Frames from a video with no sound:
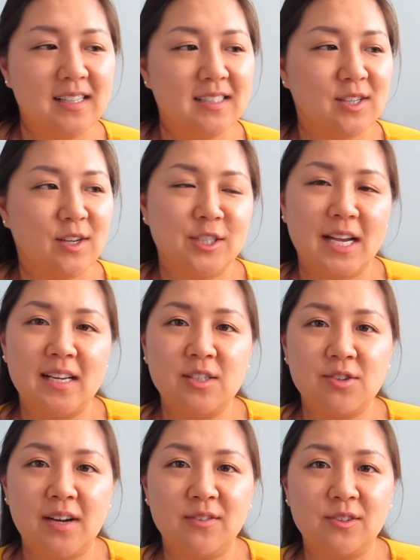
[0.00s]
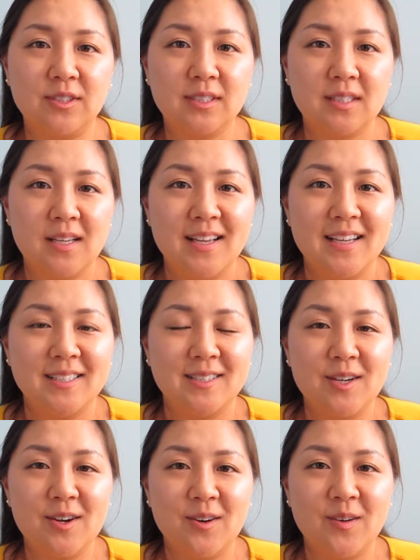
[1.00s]
It's called Janet Travels.
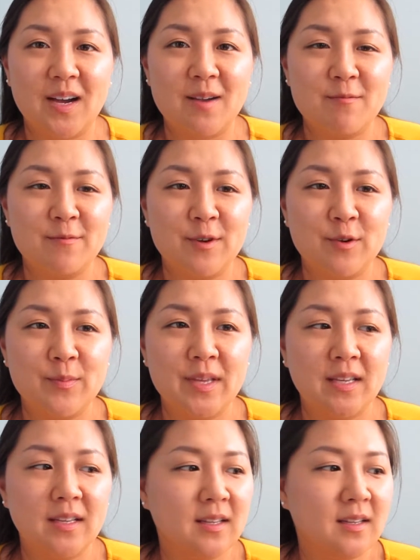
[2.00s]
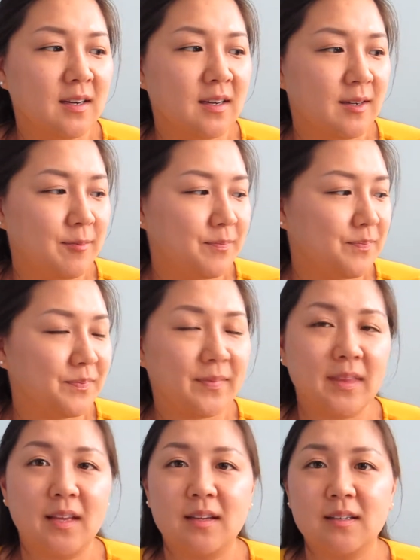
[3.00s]
So I'm filming
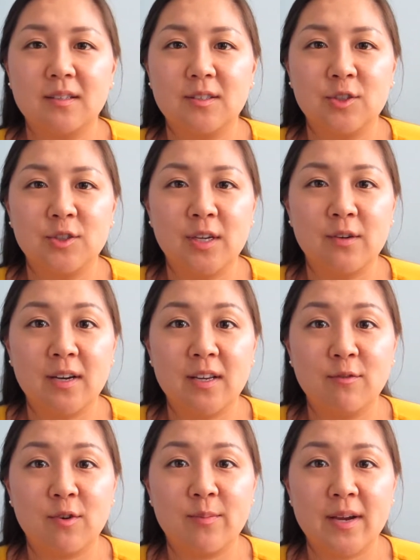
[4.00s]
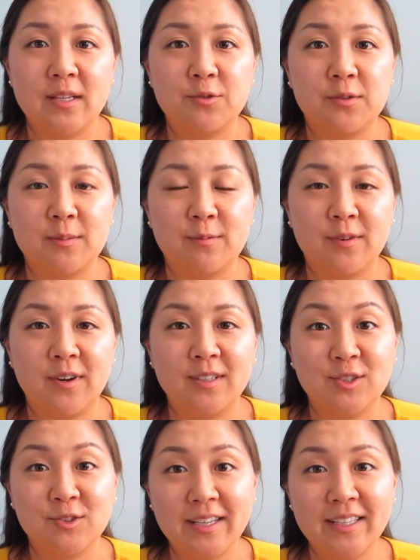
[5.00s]
to get ready for my trip for
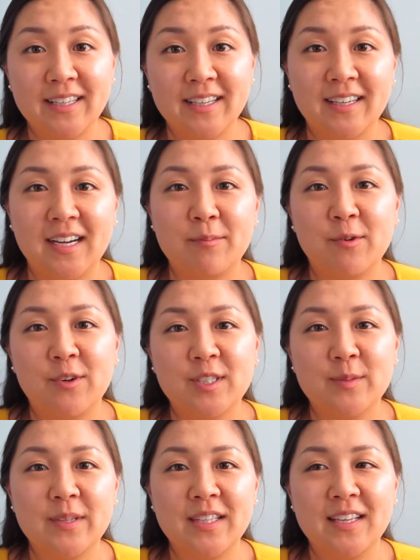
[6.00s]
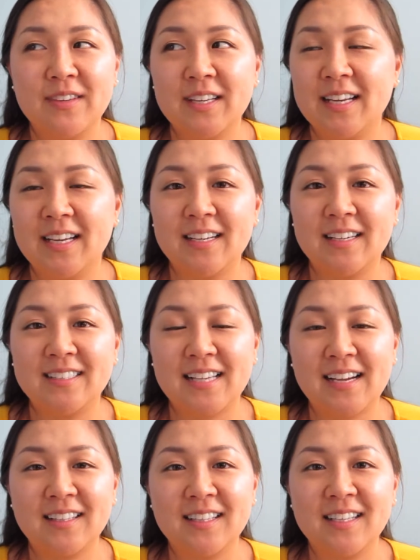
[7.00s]
Australia. I'm going to be leaving in
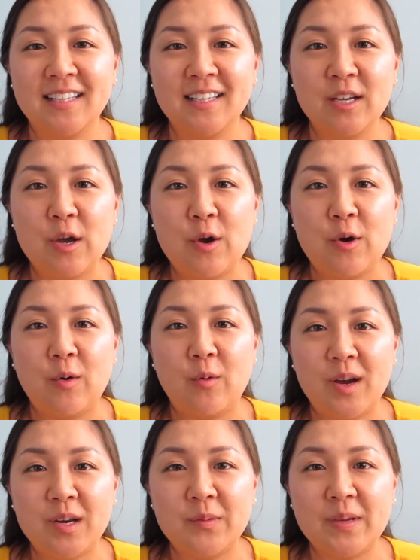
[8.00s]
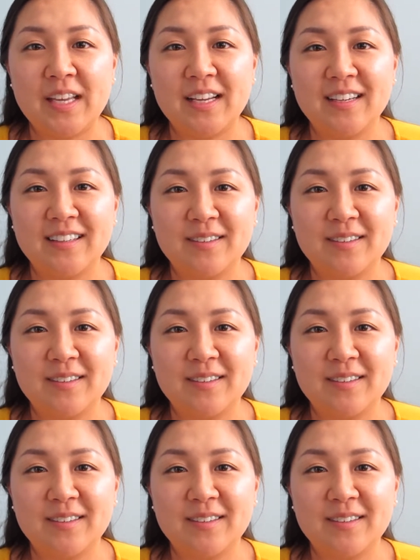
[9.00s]
exactly 1 week.